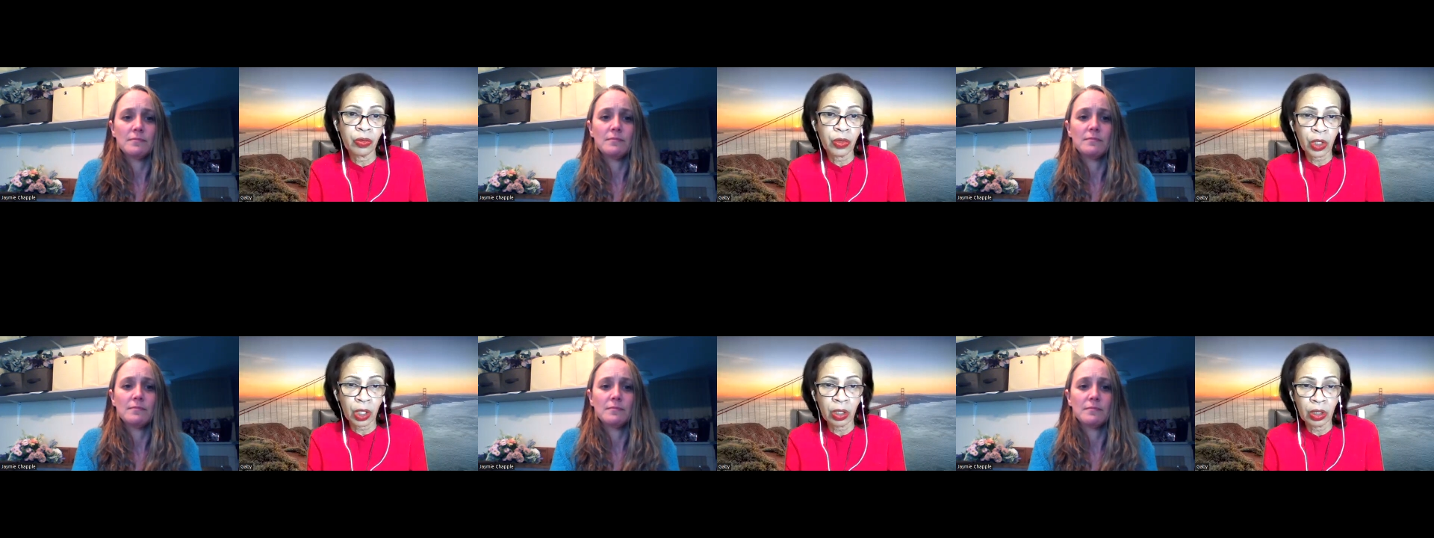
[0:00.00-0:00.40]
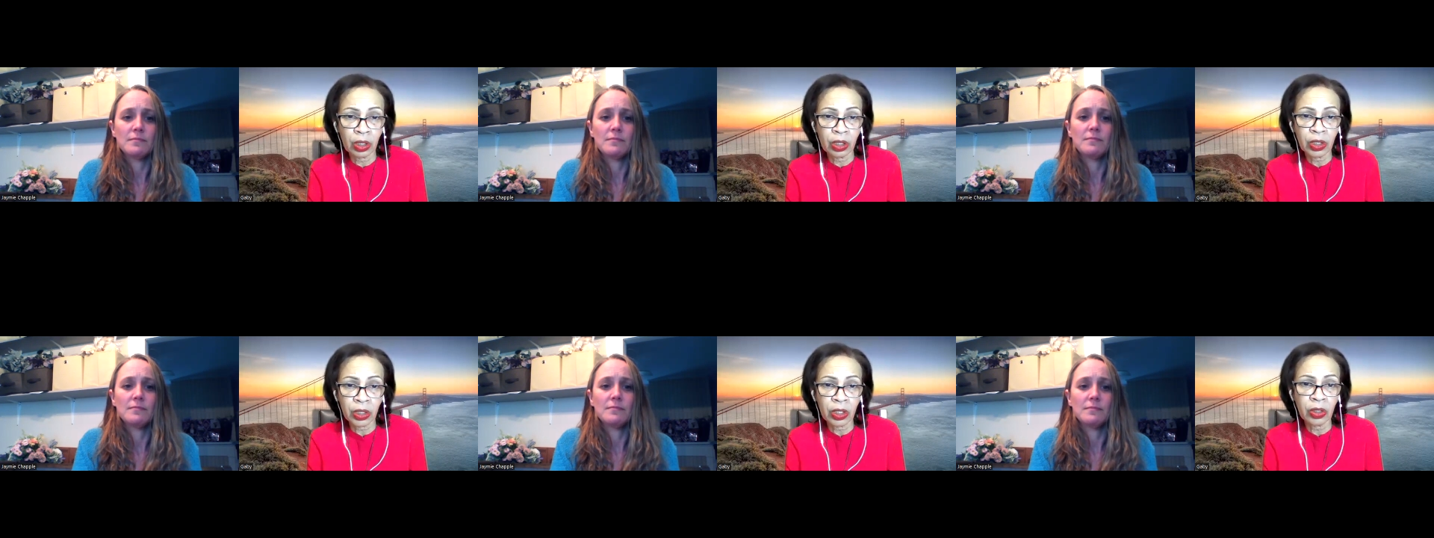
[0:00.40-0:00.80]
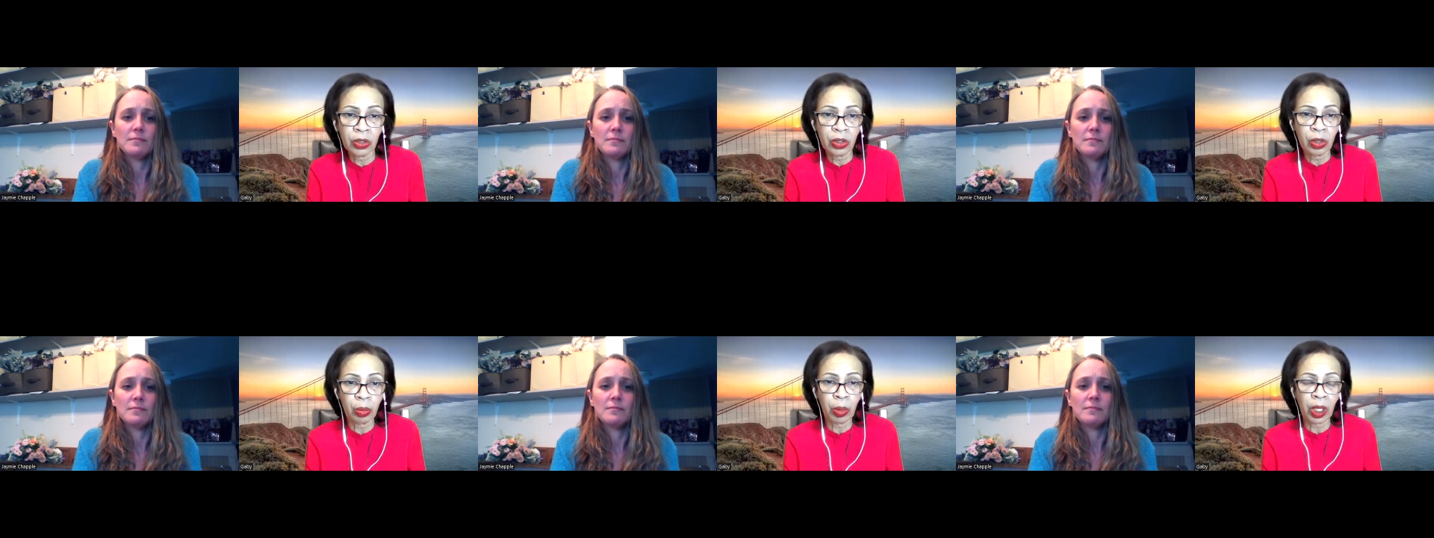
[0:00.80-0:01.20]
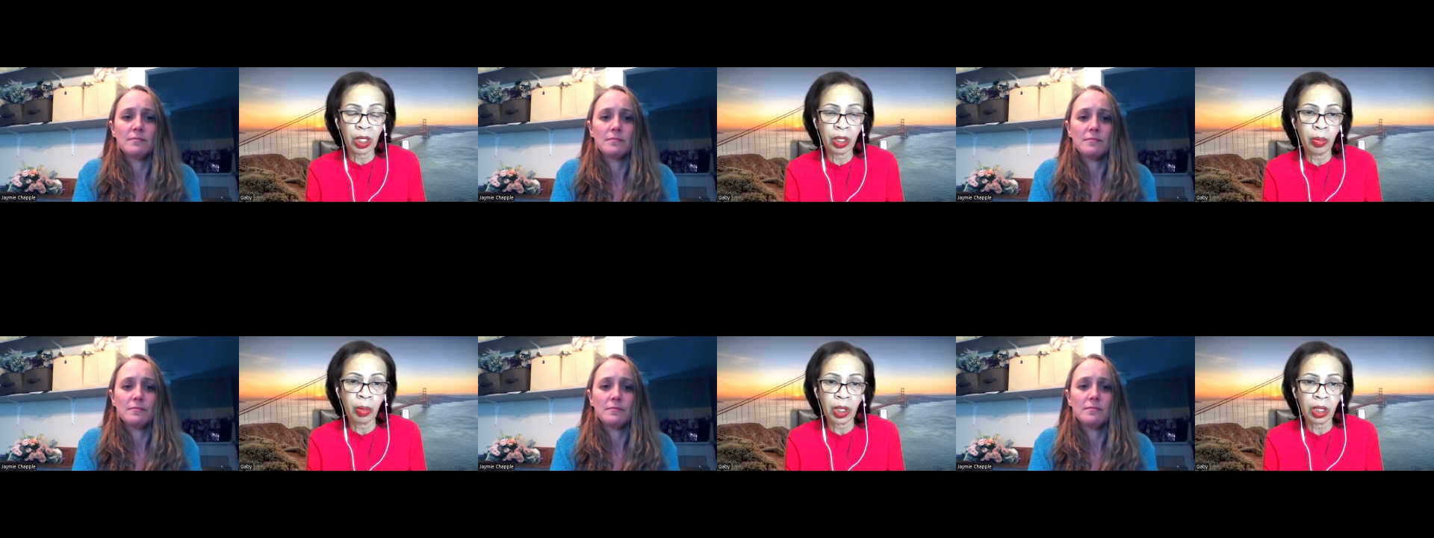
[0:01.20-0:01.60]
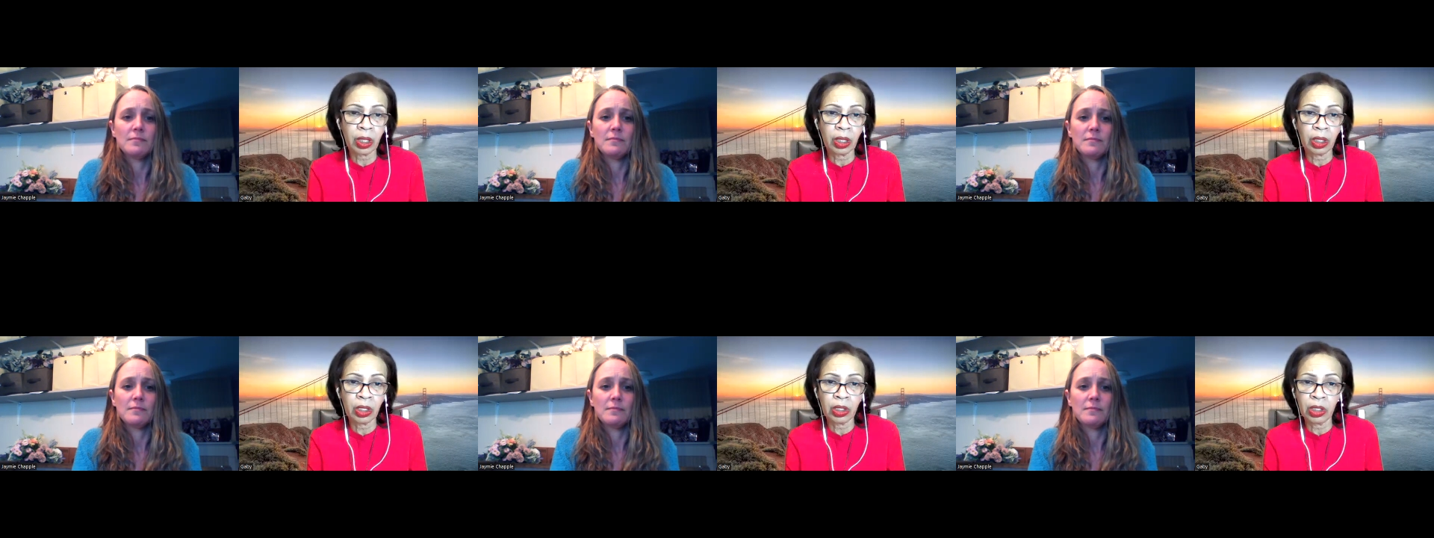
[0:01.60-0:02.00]
Speaker 1: turn since the pandemic.
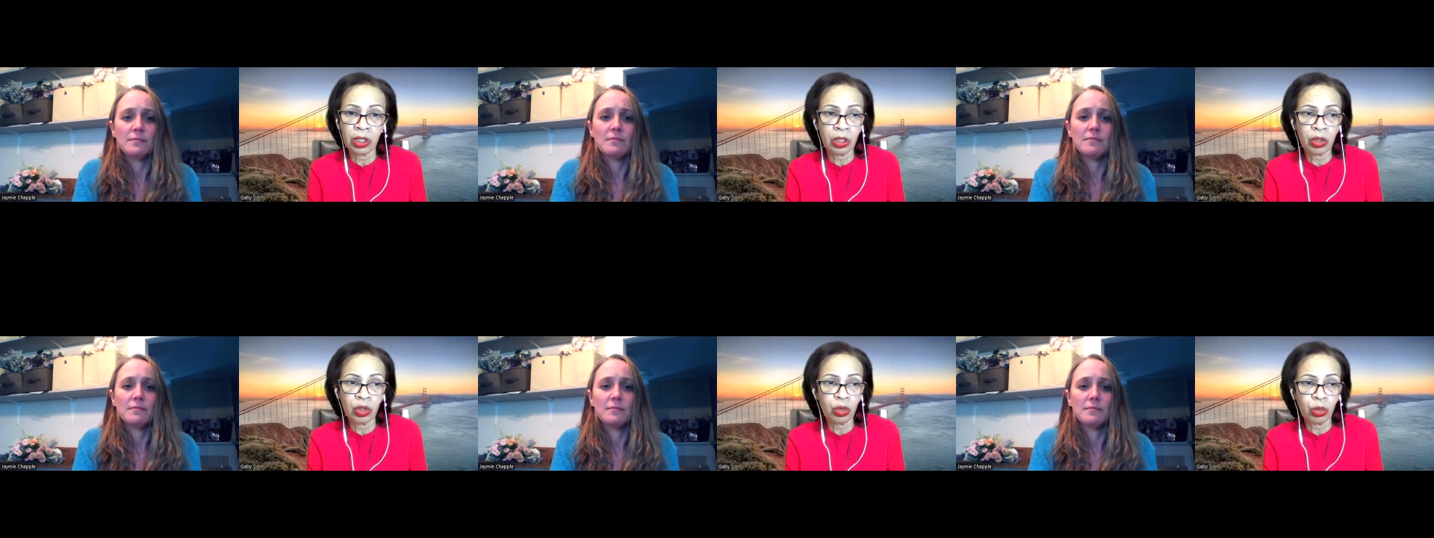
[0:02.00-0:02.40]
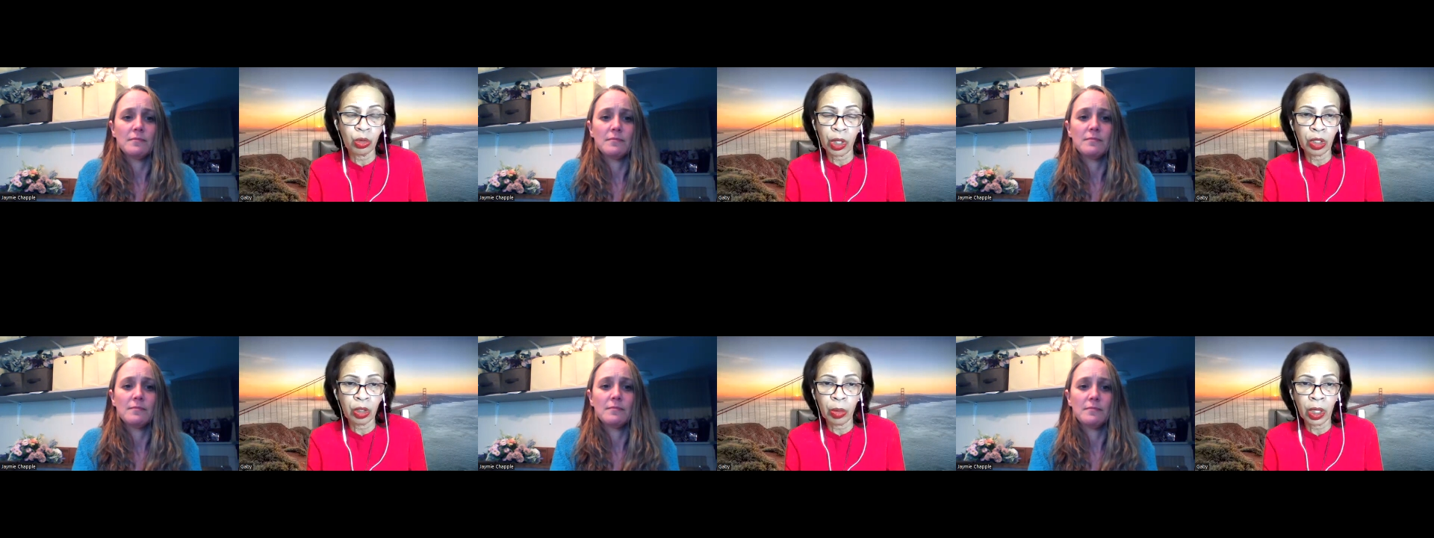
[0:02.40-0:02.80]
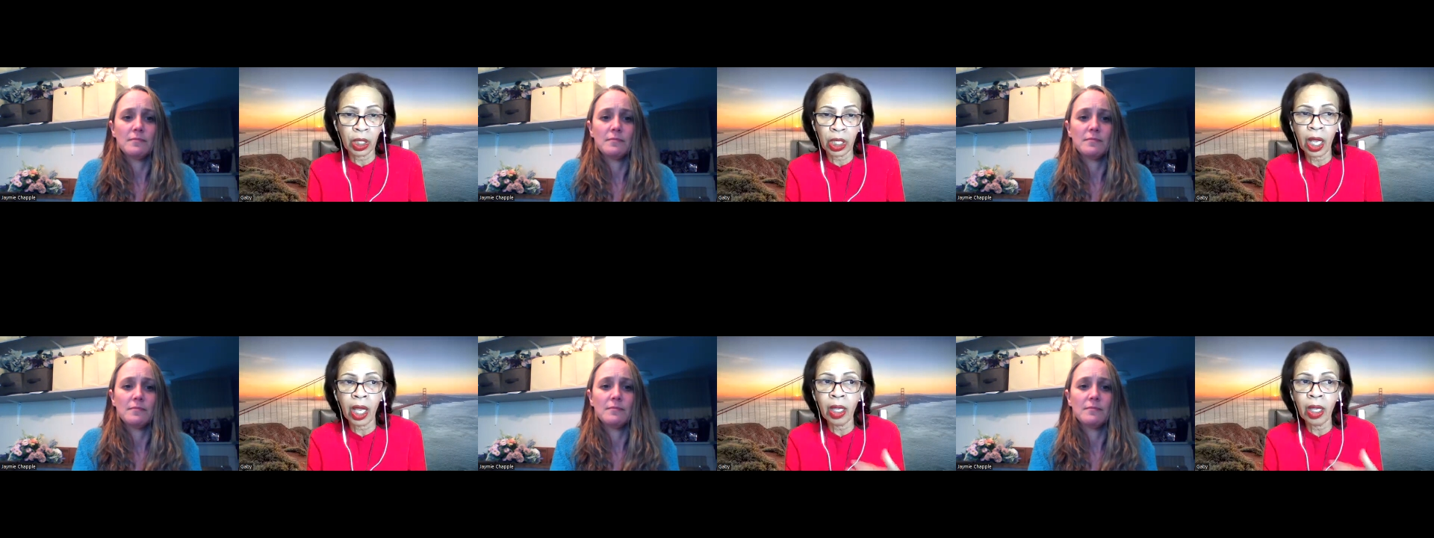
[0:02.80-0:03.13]
It didn't do anybody.